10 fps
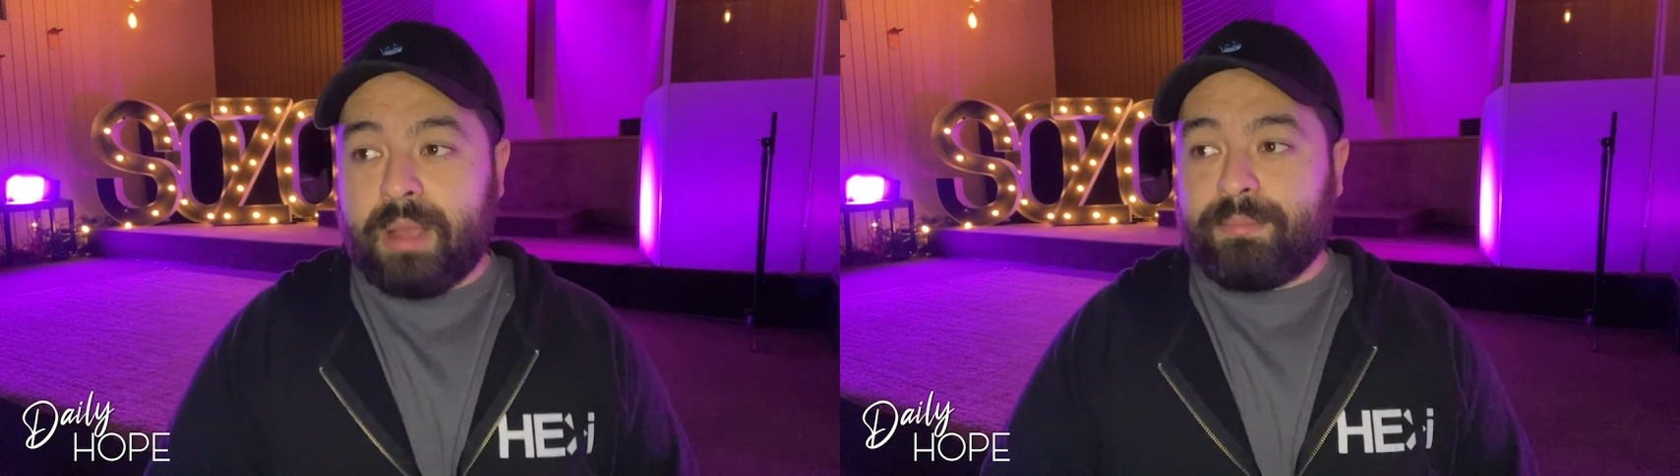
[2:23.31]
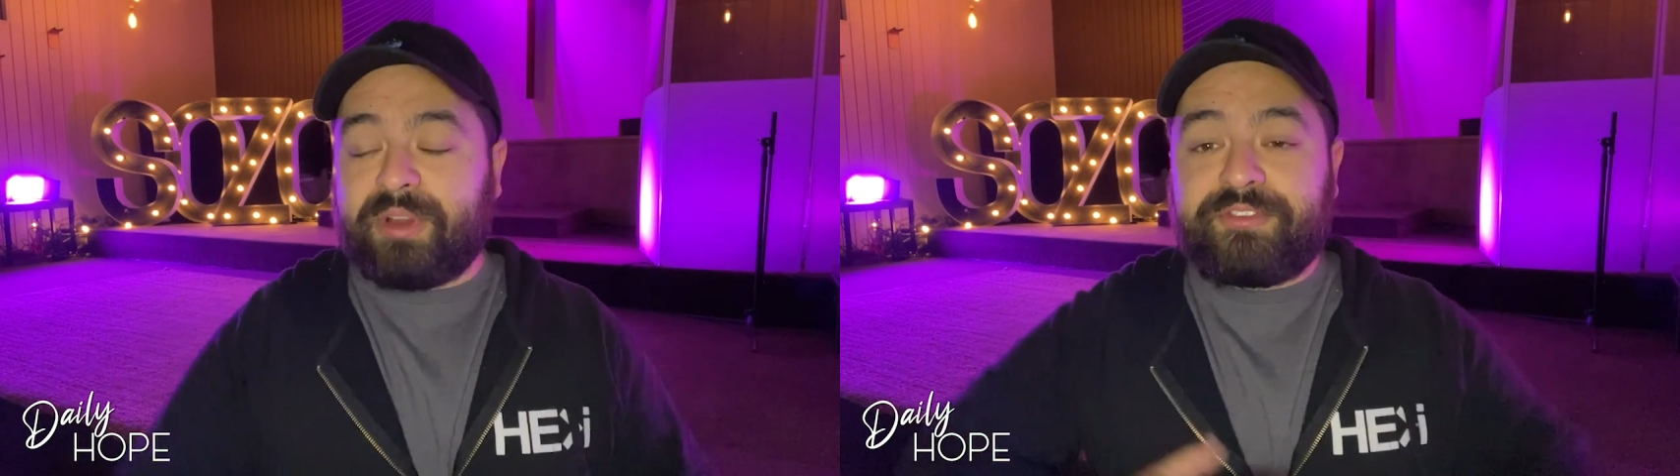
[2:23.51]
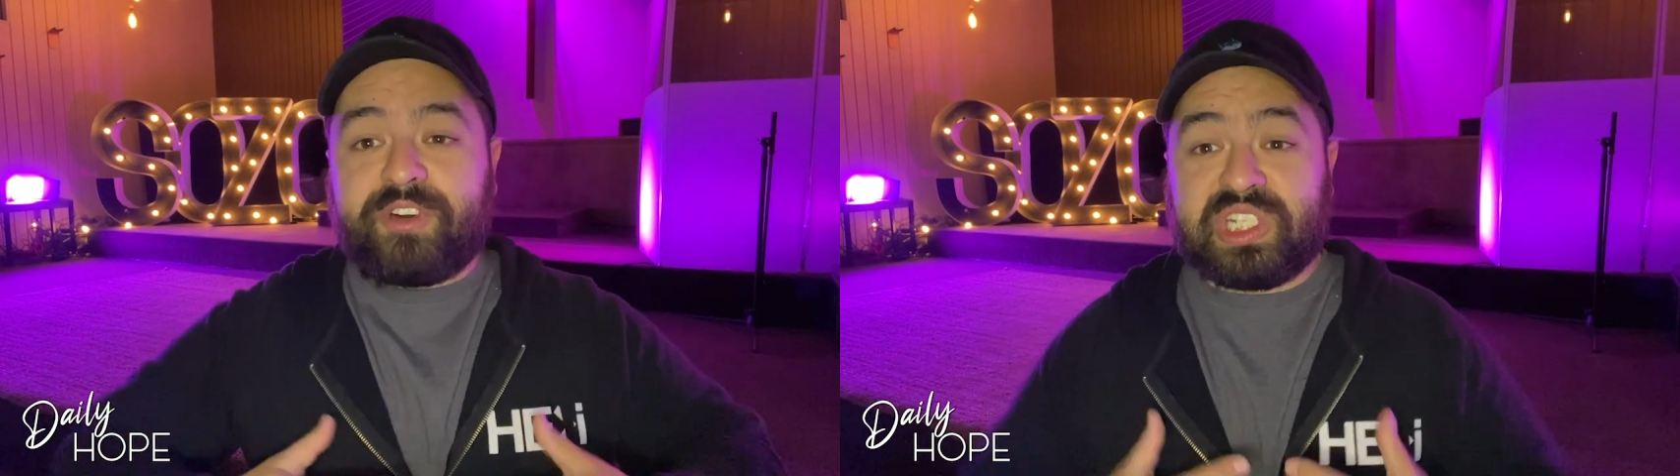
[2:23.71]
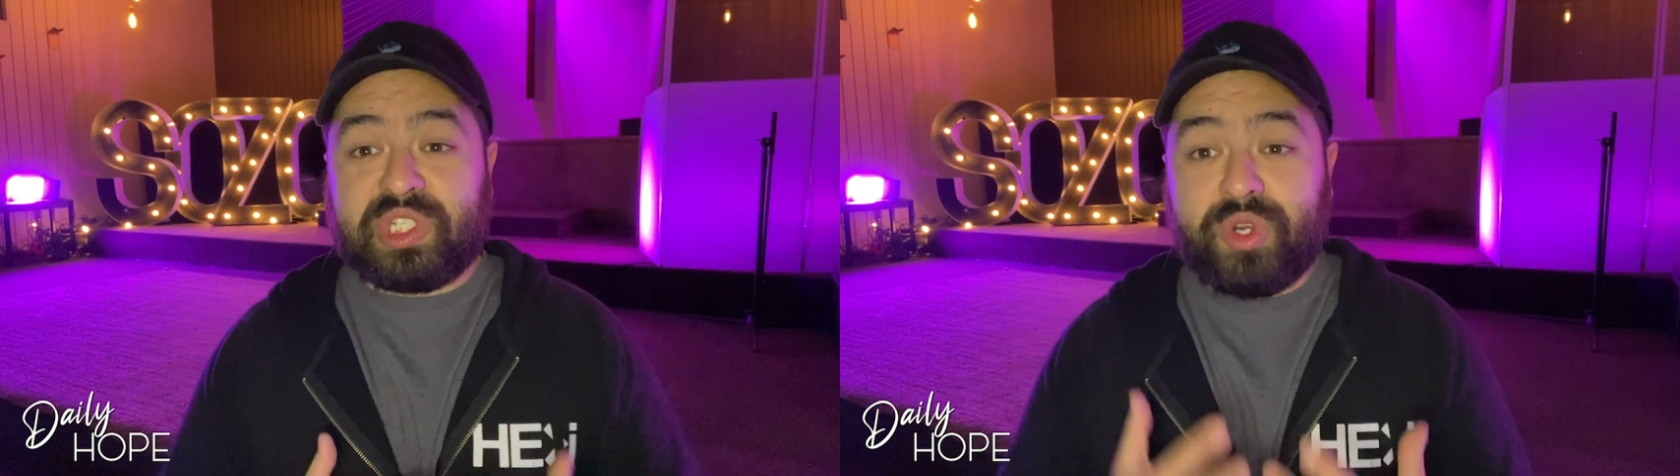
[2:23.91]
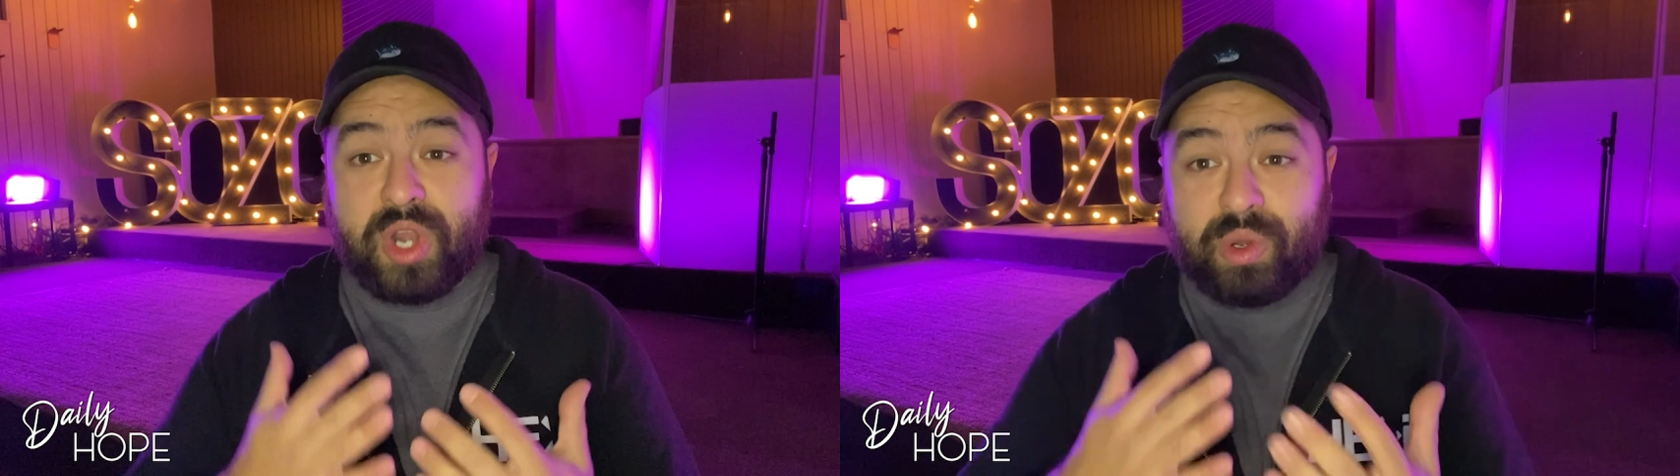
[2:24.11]
But for us
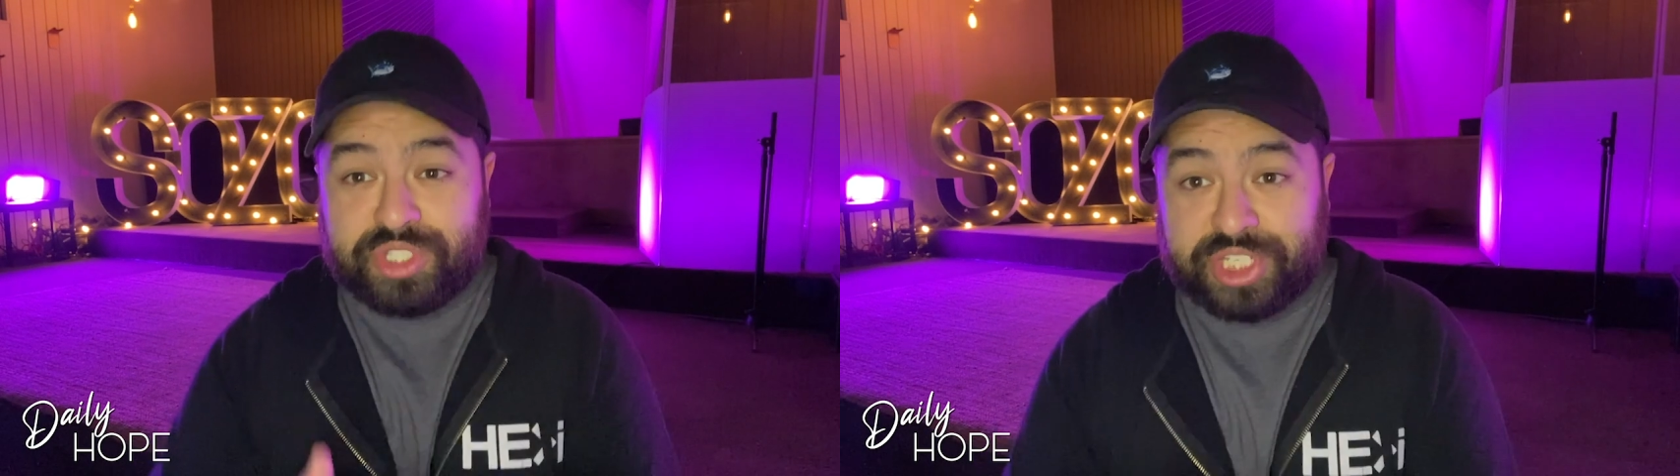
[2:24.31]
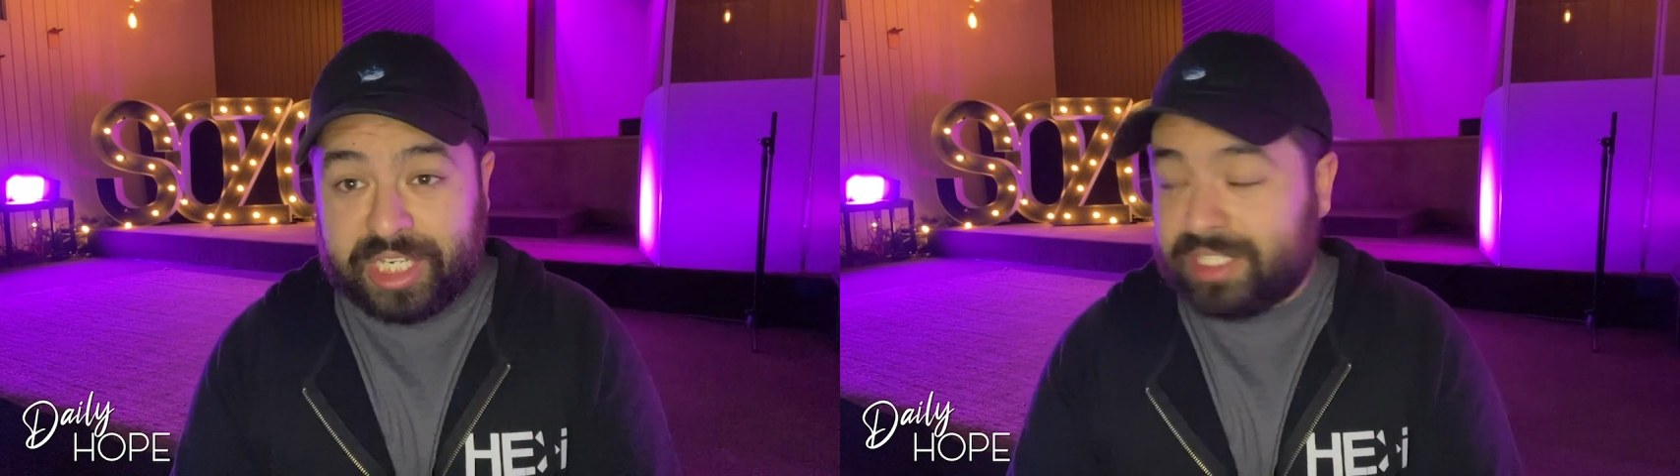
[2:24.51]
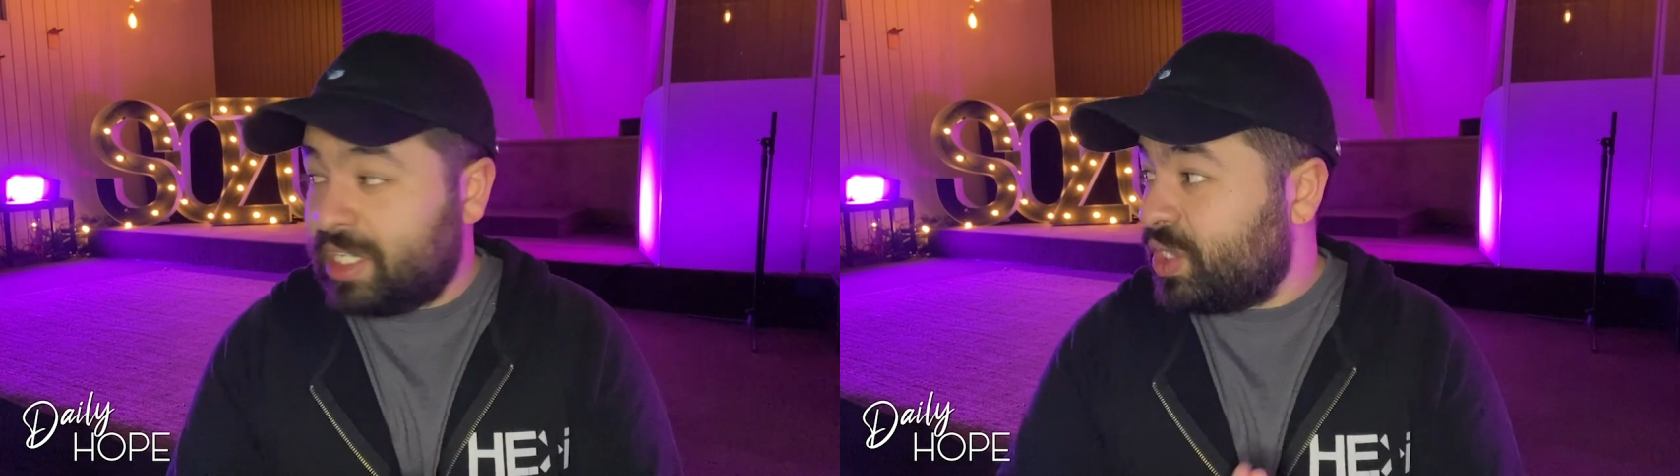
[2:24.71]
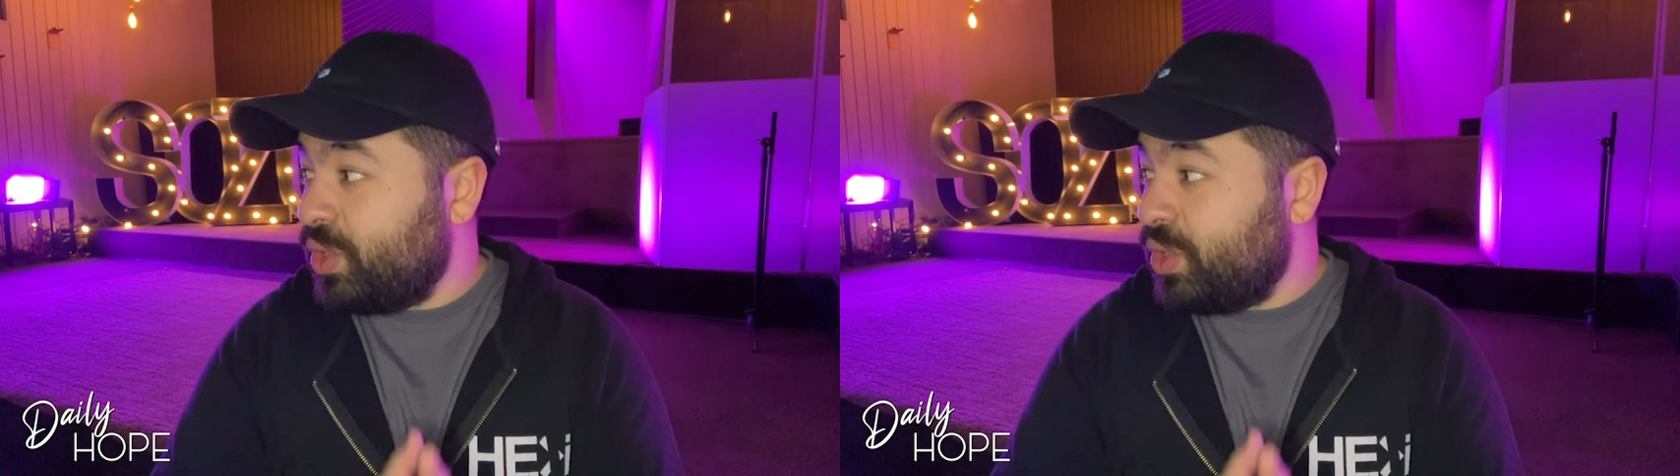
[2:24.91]
who know Jesus,